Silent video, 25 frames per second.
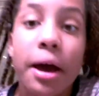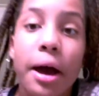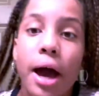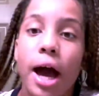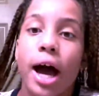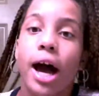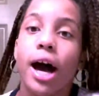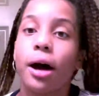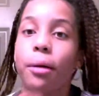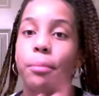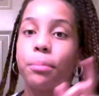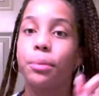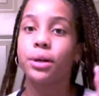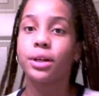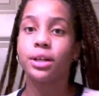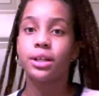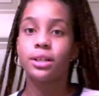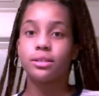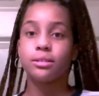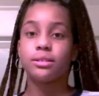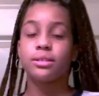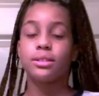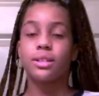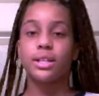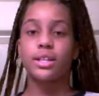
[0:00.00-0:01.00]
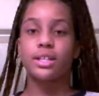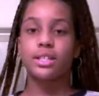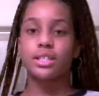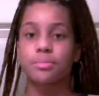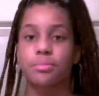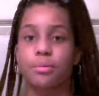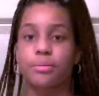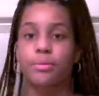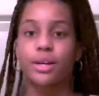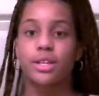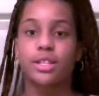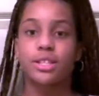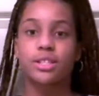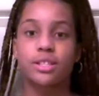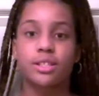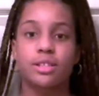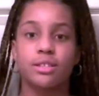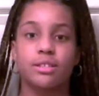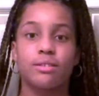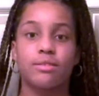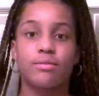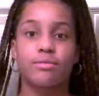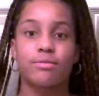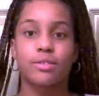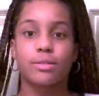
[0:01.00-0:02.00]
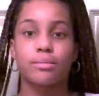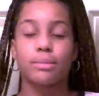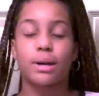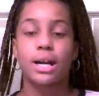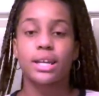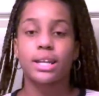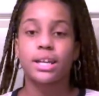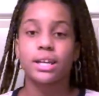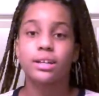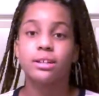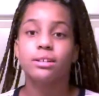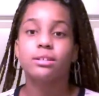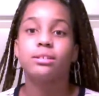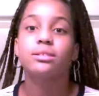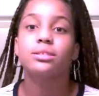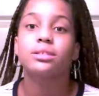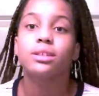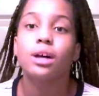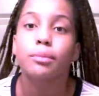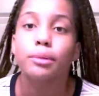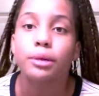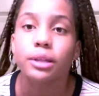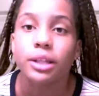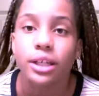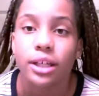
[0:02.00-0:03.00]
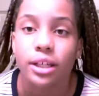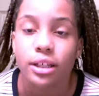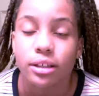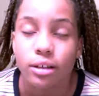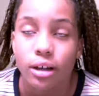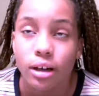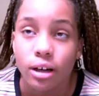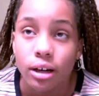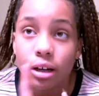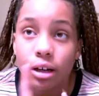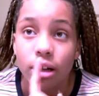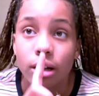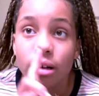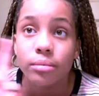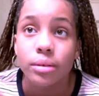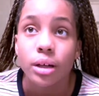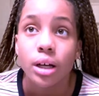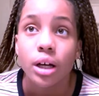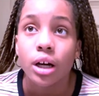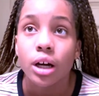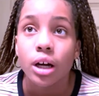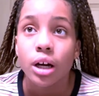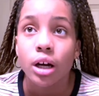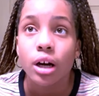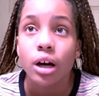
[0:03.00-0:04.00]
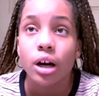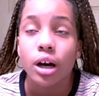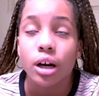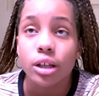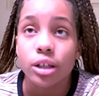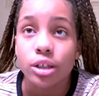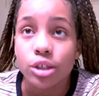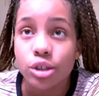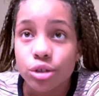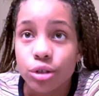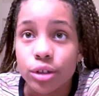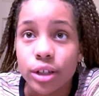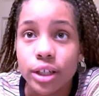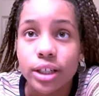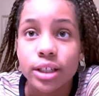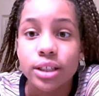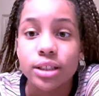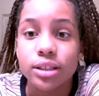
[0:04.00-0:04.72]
I'll put the inspiration for my nails up in the um, on screen